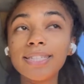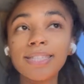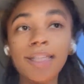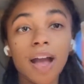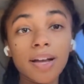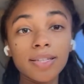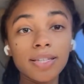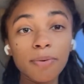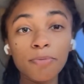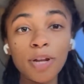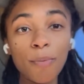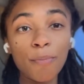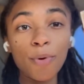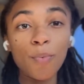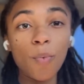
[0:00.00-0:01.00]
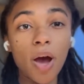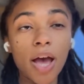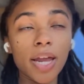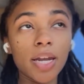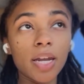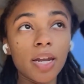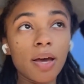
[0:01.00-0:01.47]
Loc tip number
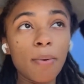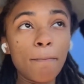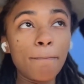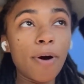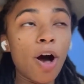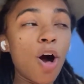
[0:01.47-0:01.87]
1,